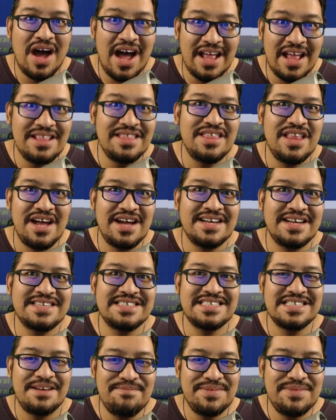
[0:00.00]
unlock
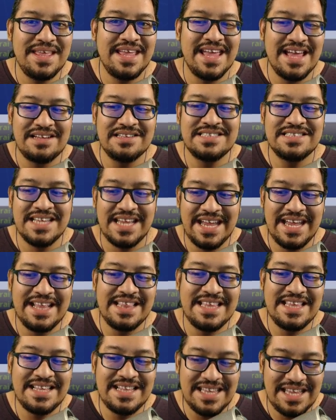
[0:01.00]
something else in
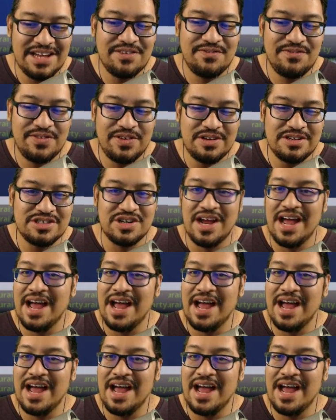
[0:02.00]
the near future.